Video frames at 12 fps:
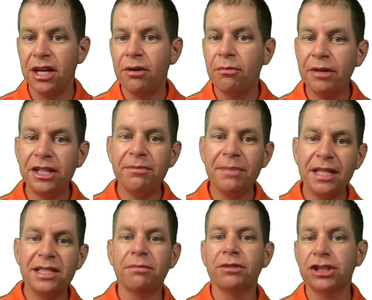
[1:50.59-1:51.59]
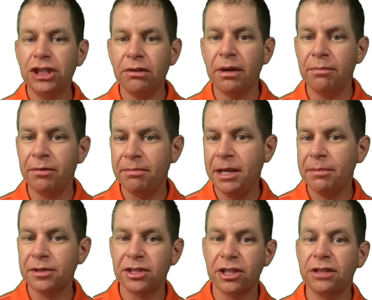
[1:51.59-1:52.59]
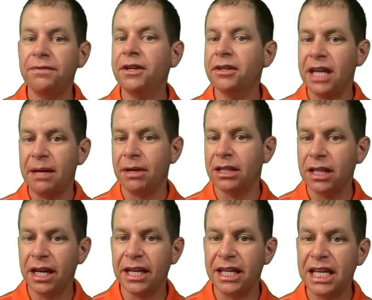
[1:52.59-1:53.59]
which means it will show up when people search for your name online,